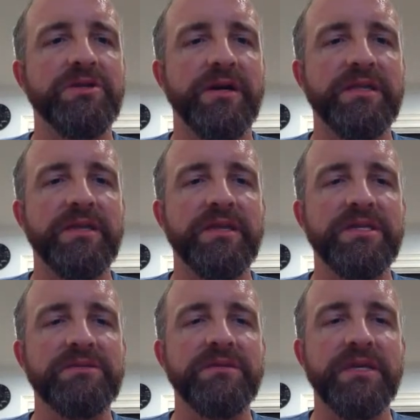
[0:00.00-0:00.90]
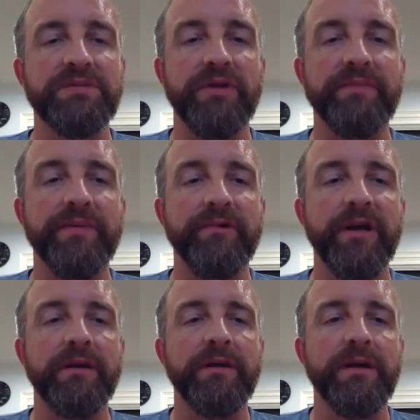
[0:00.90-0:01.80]
to this display
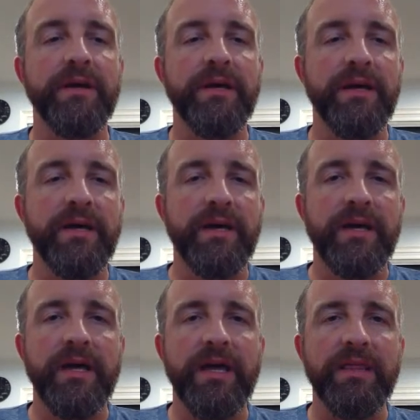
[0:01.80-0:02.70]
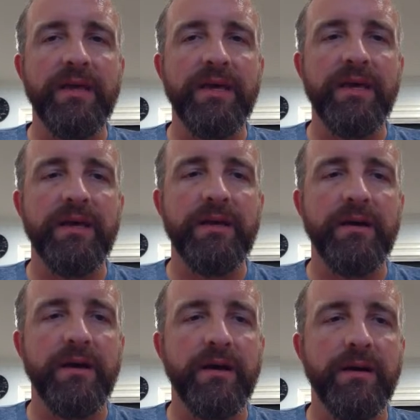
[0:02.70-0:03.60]
memory. And then
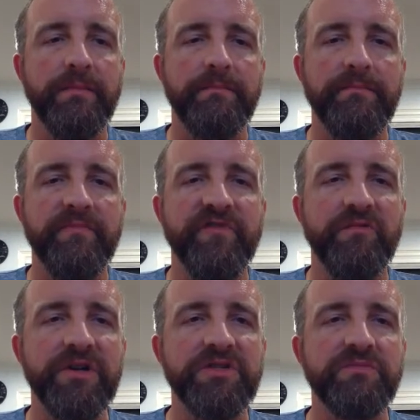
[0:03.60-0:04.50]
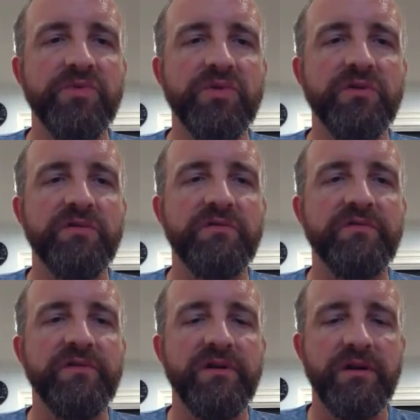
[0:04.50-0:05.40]
if I want to
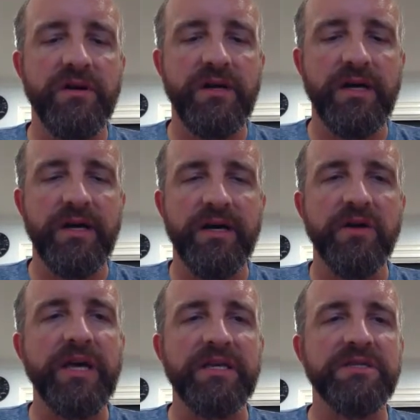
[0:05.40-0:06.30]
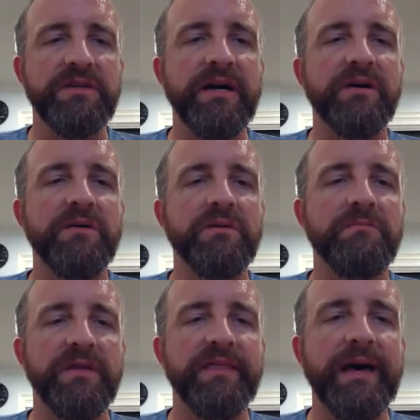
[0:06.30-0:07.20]
move, okay, so now
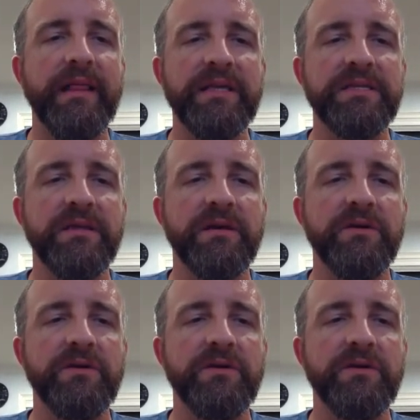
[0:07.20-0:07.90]
with that, let's load